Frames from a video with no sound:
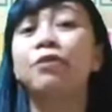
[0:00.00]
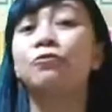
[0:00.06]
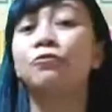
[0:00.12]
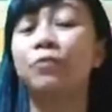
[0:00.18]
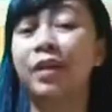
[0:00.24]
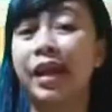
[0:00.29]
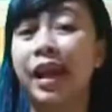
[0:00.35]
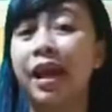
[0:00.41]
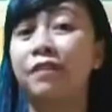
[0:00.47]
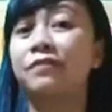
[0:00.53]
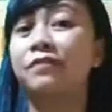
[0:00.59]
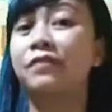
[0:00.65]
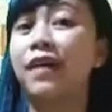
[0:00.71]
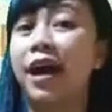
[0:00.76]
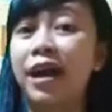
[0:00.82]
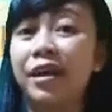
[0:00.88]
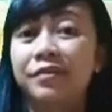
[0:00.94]
We have
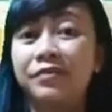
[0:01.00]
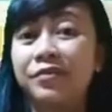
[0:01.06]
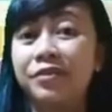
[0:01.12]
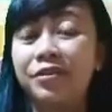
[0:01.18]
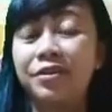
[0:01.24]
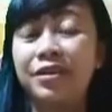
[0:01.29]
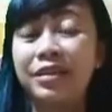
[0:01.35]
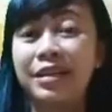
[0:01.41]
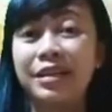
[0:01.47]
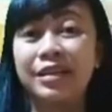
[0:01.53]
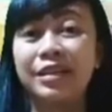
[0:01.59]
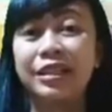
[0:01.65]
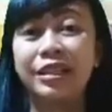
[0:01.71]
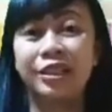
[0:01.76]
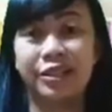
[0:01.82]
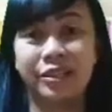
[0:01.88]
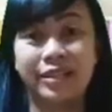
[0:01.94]
5
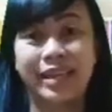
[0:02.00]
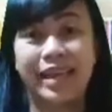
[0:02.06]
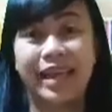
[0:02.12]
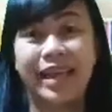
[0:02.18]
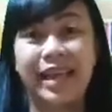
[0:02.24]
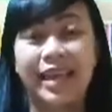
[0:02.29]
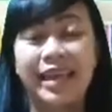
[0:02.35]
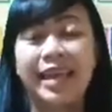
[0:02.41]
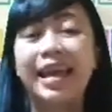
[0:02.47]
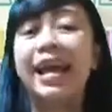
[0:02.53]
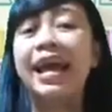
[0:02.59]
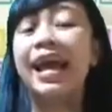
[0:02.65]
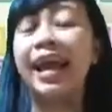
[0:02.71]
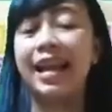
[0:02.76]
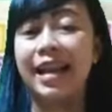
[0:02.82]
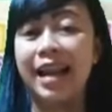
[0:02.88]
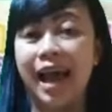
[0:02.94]
corners today,
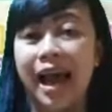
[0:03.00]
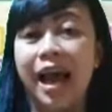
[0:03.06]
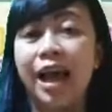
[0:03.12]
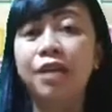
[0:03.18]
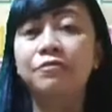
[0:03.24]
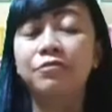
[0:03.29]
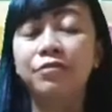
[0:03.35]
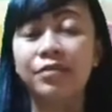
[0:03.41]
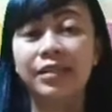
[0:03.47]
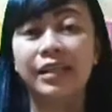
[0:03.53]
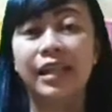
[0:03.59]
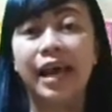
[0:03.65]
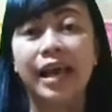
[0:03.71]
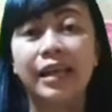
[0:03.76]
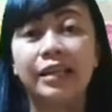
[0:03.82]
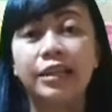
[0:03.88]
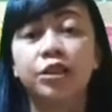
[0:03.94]
and I would
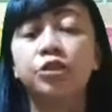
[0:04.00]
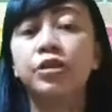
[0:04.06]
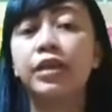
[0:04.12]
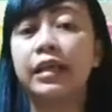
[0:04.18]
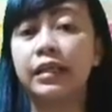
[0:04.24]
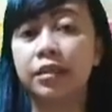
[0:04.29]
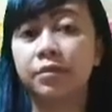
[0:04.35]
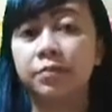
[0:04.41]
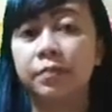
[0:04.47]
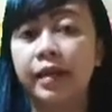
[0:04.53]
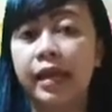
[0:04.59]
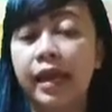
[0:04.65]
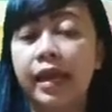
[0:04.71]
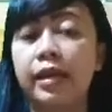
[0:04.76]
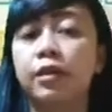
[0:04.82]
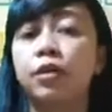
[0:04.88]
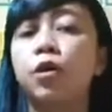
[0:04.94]
like to
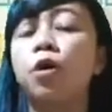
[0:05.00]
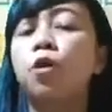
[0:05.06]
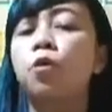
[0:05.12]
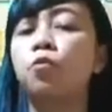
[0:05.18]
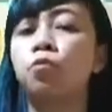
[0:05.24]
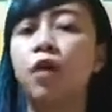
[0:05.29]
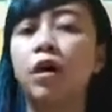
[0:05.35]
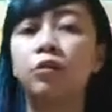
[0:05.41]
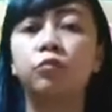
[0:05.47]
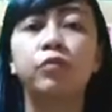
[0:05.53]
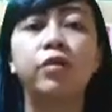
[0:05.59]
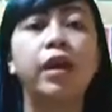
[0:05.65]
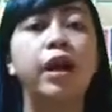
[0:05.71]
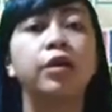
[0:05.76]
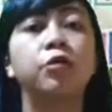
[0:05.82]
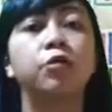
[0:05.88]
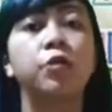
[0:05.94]
explain what we
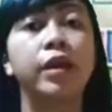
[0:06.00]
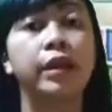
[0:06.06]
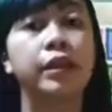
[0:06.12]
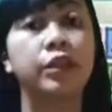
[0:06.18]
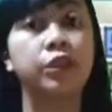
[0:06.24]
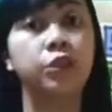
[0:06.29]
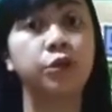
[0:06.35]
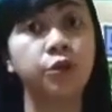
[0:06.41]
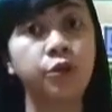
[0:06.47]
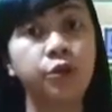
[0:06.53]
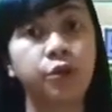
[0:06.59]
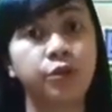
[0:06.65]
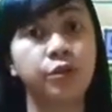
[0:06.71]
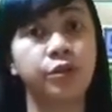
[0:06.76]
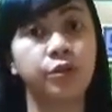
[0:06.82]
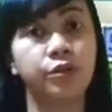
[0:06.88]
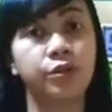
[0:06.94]
are going to
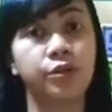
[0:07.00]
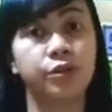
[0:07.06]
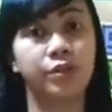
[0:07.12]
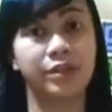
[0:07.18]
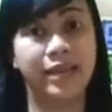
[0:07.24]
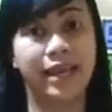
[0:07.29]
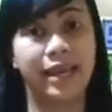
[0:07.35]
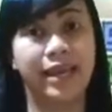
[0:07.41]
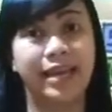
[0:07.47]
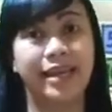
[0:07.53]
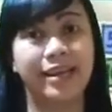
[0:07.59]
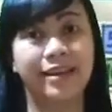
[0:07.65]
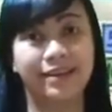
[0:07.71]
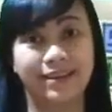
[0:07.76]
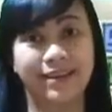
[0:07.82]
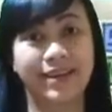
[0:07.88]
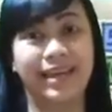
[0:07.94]
do today,
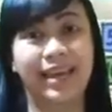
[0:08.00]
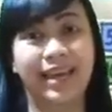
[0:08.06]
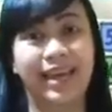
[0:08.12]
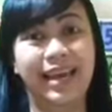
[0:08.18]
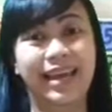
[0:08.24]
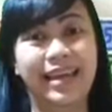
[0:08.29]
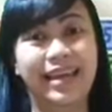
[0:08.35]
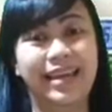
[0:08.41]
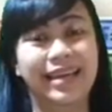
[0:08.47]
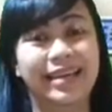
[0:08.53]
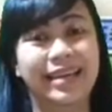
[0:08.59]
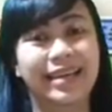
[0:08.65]
okay?